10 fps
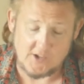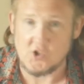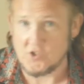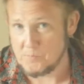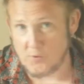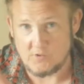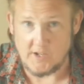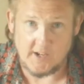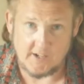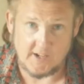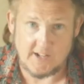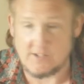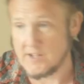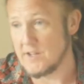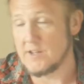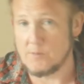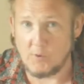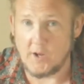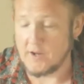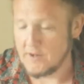She just puts it in, gets a key,
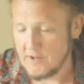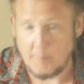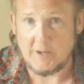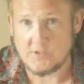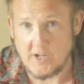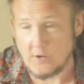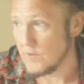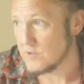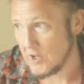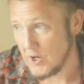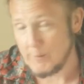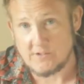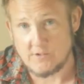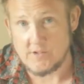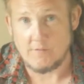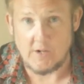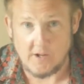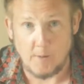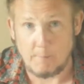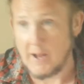brilliant. I mean, I say all this, I go out to the 7 and
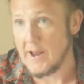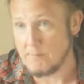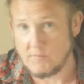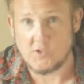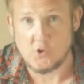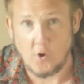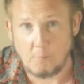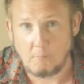come back, everything's gone.